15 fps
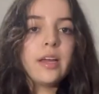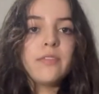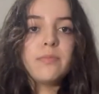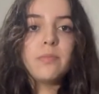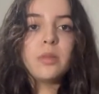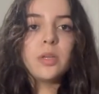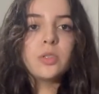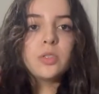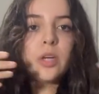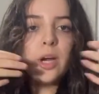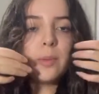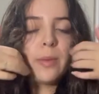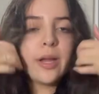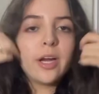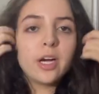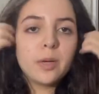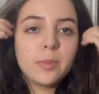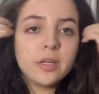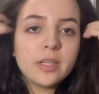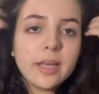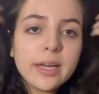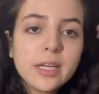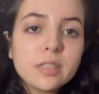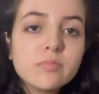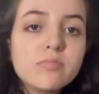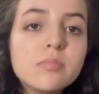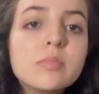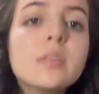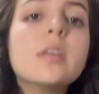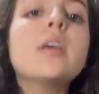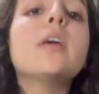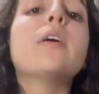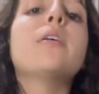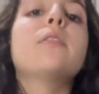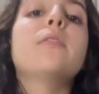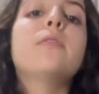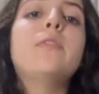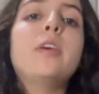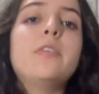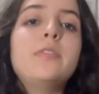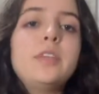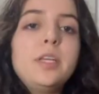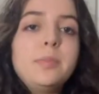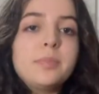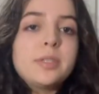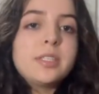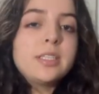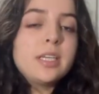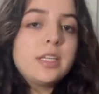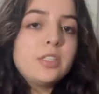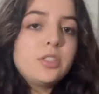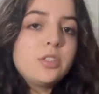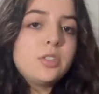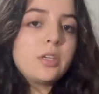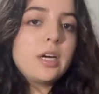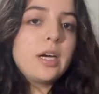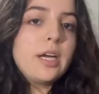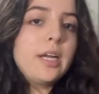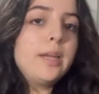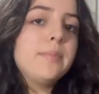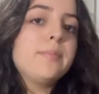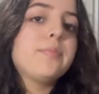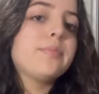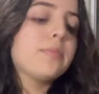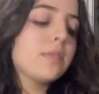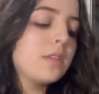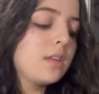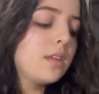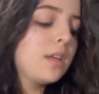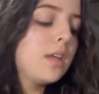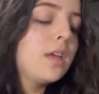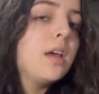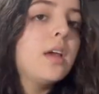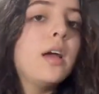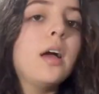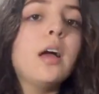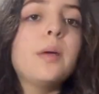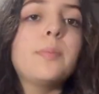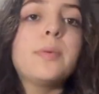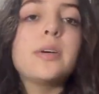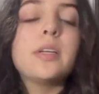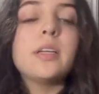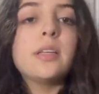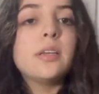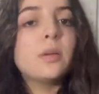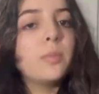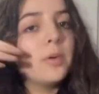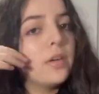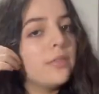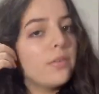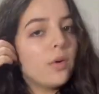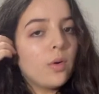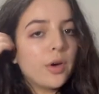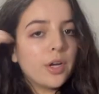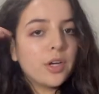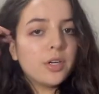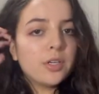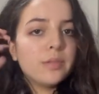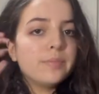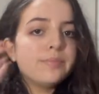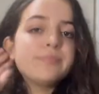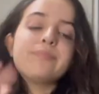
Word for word: Blow-dried my hair about like fifty percent dry. I put a little bit of oil.